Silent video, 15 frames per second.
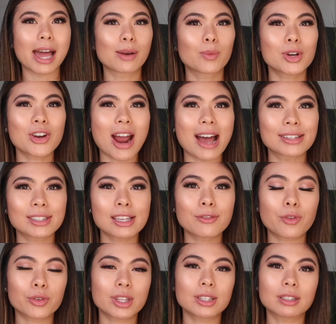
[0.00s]
And when you're asking
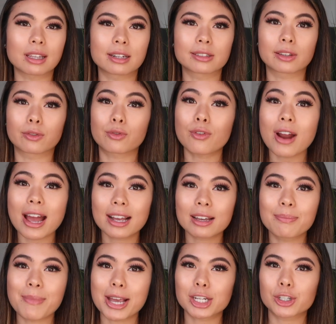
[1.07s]
for these letters of
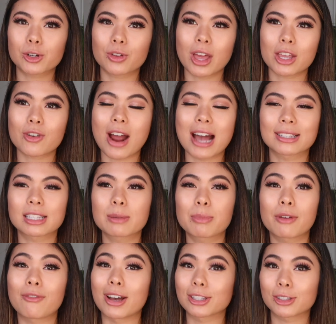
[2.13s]
rec, make sure that you're asking
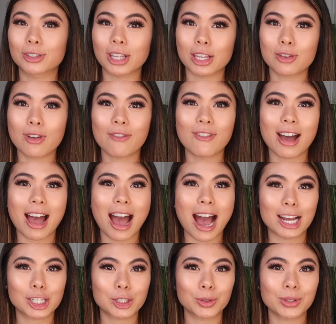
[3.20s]
professors that you have
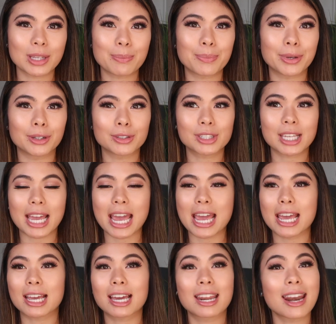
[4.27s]
actually built
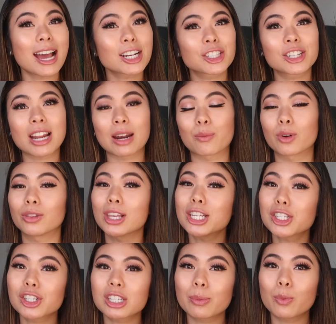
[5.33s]
a connection and
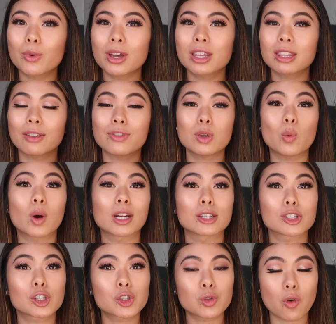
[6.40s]
relationship with if you want
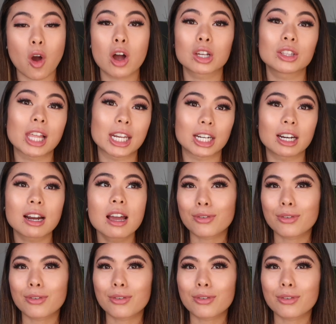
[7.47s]
a strong letter.